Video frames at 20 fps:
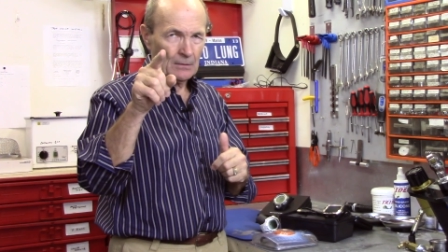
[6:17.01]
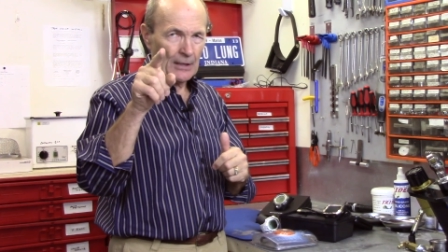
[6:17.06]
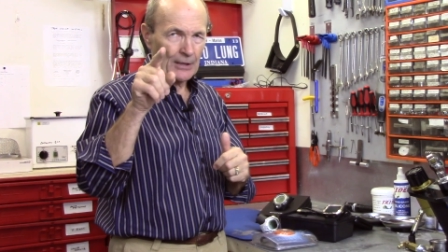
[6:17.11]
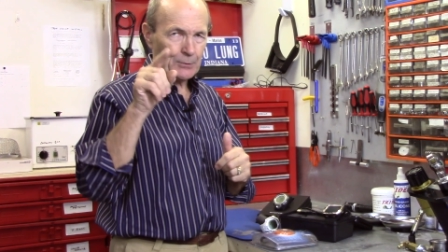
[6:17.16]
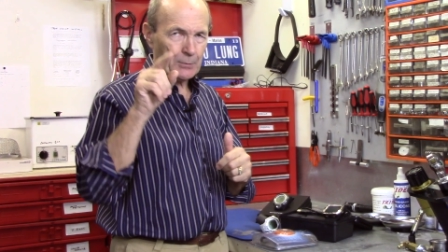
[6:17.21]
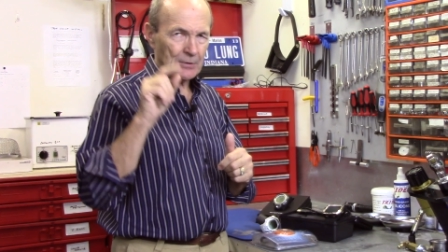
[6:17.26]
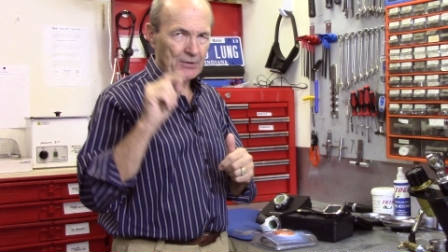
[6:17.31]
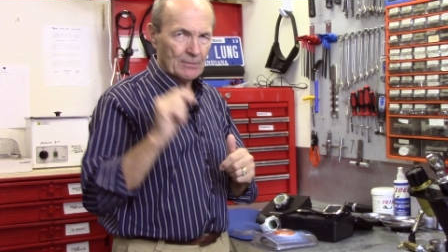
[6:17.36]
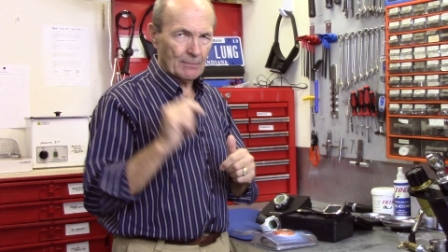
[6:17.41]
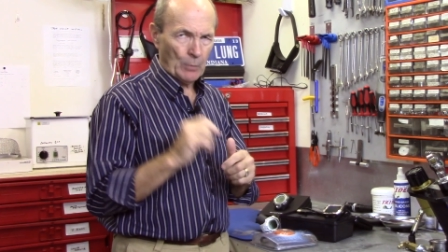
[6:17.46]

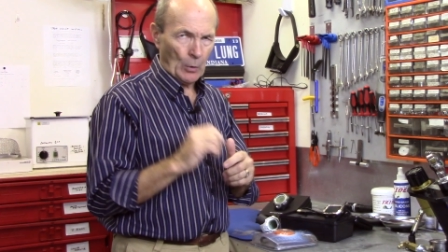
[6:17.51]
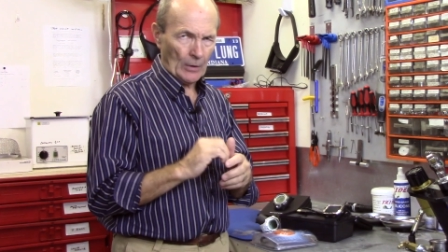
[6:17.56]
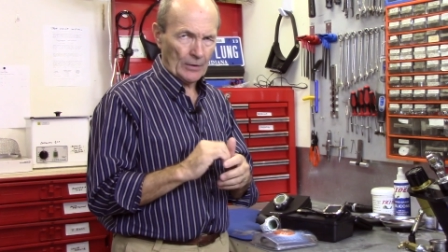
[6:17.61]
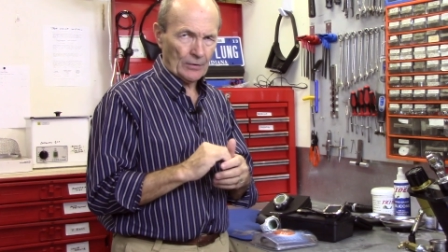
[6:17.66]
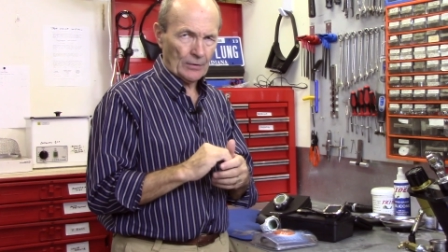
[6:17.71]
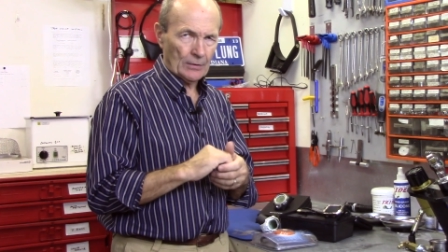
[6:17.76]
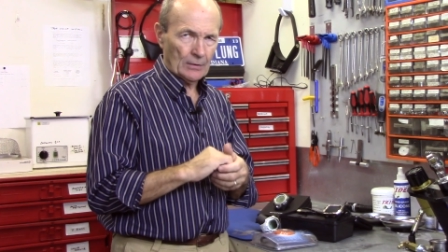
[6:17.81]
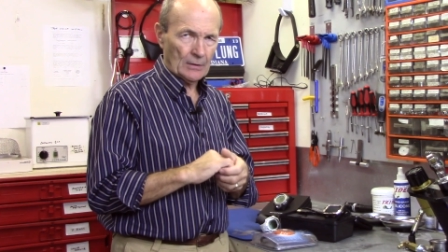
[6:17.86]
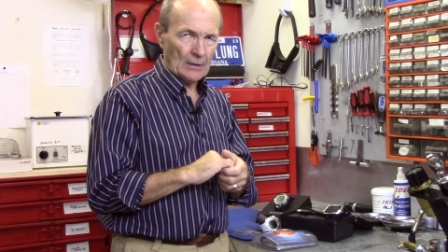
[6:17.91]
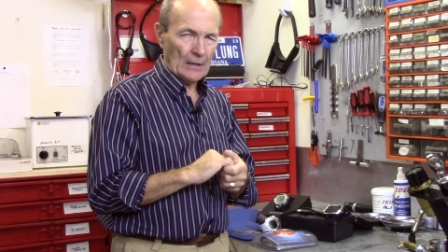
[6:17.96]
That's what's
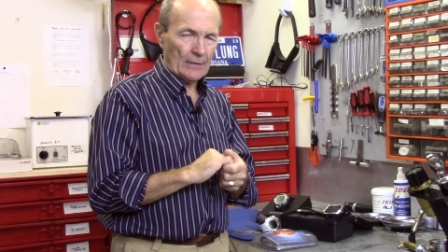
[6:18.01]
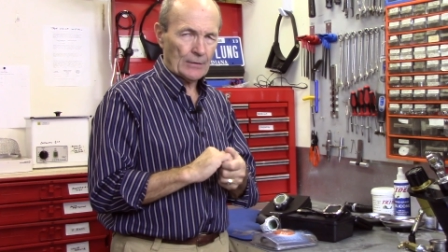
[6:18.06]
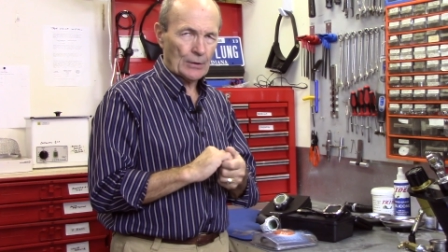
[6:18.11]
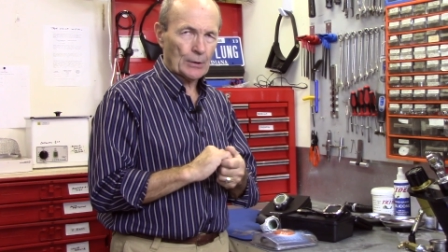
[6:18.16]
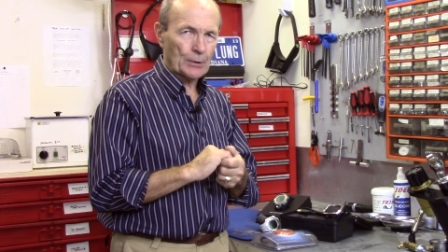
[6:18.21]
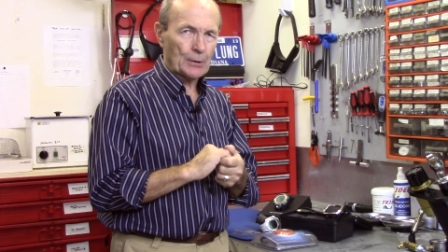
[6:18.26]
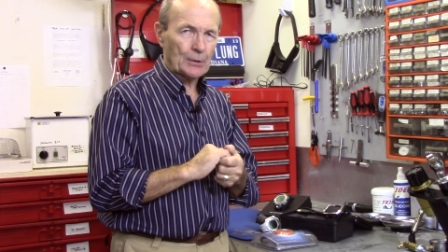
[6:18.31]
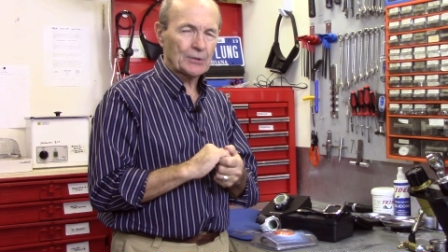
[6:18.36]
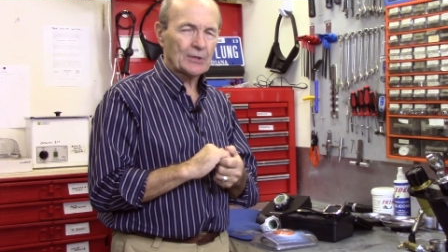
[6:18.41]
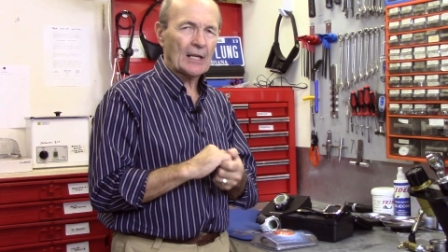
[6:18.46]
important, having
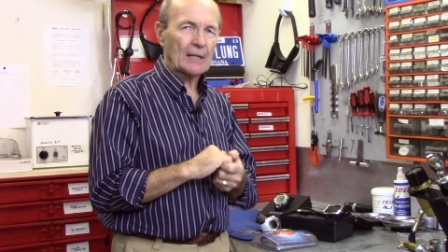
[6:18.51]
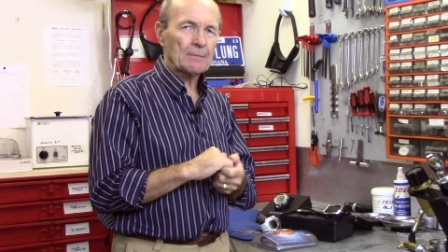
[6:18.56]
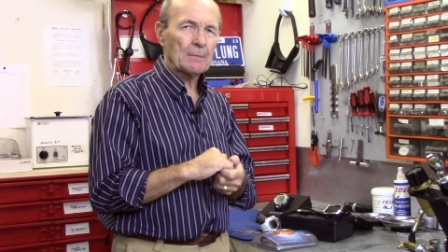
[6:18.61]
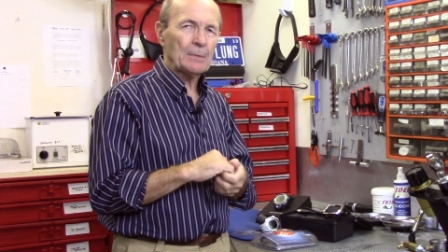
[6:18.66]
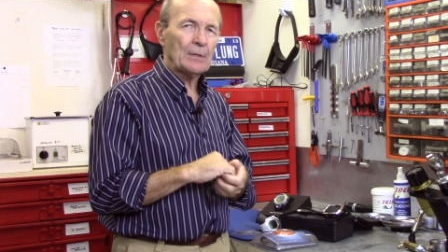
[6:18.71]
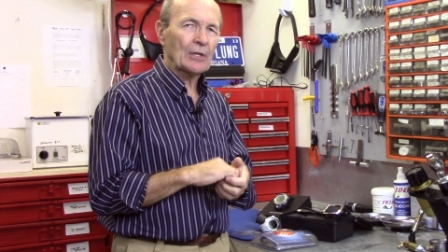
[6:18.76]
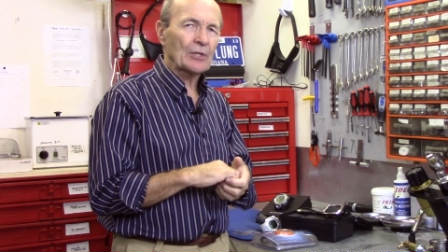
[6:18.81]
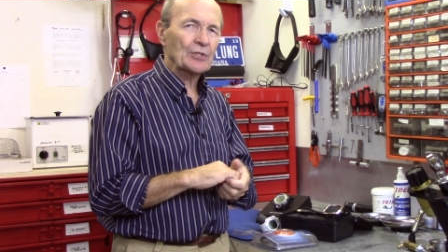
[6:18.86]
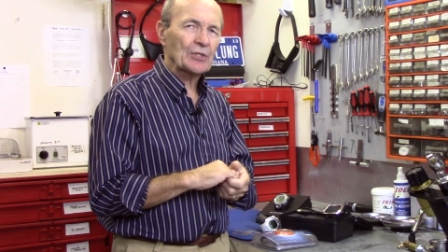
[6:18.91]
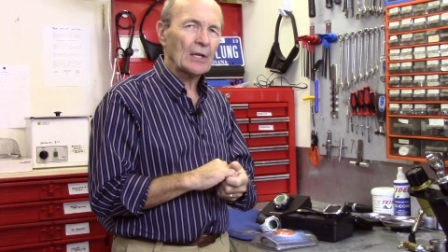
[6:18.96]
a good time
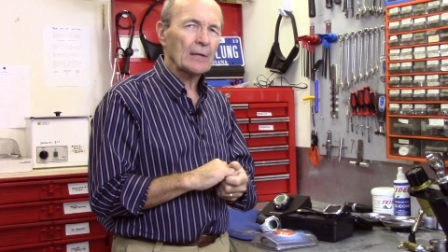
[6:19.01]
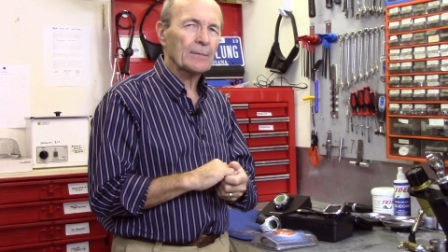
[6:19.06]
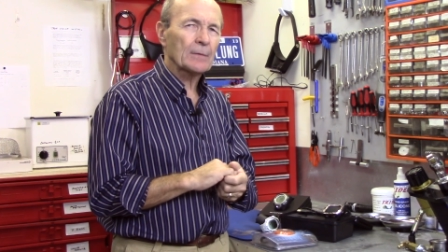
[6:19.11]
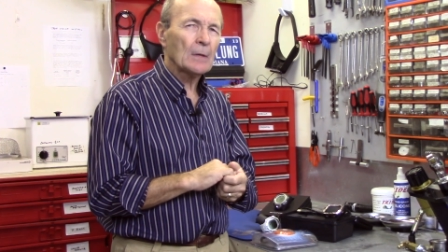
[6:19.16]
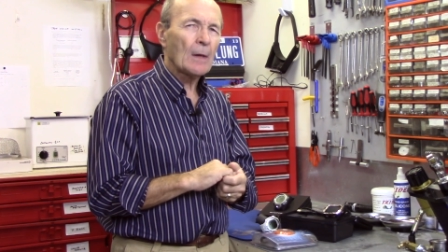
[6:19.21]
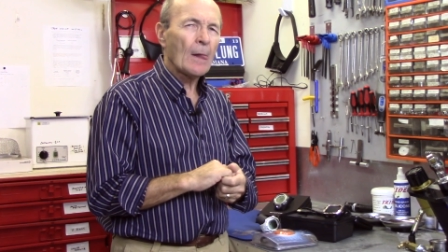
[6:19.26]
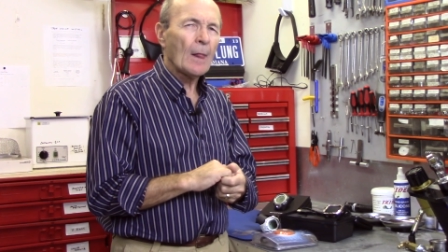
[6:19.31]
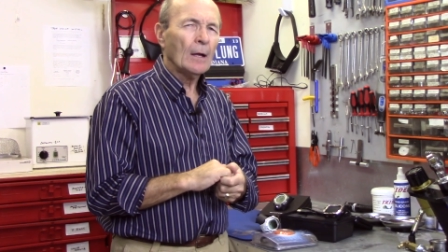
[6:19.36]
and being safe.